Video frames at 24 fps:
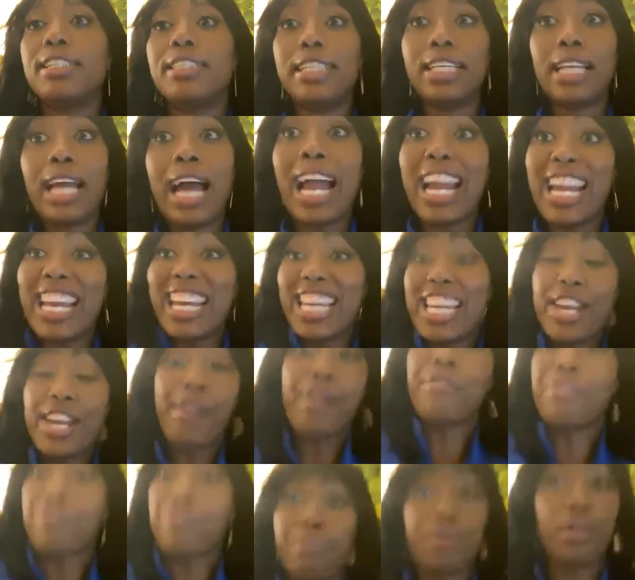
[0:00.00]
Did I
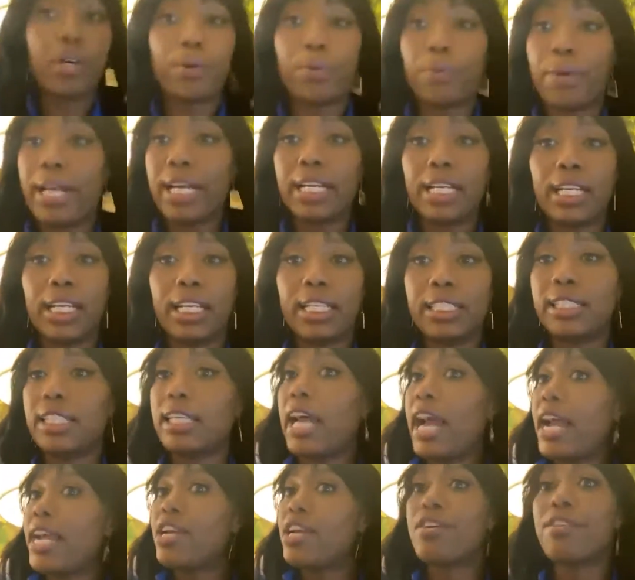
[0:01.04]
hear them correctly? Did
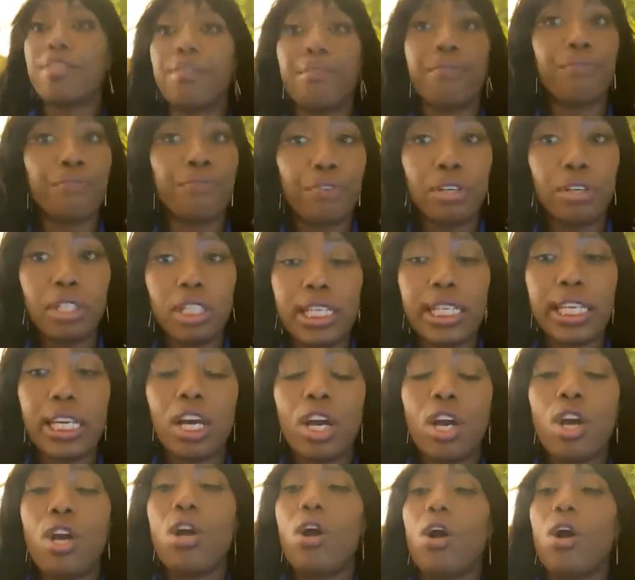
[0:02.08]
I hear them fully?